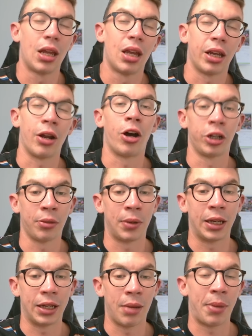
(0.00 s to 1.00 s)

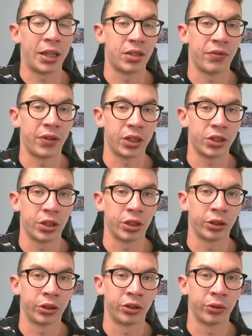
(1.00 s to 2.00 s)
arguably a better fixture
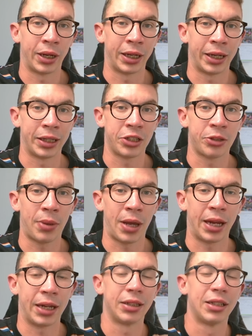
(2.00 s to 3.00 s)
than Gundogan against
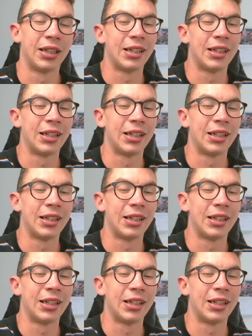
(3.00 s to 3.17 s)
Spain.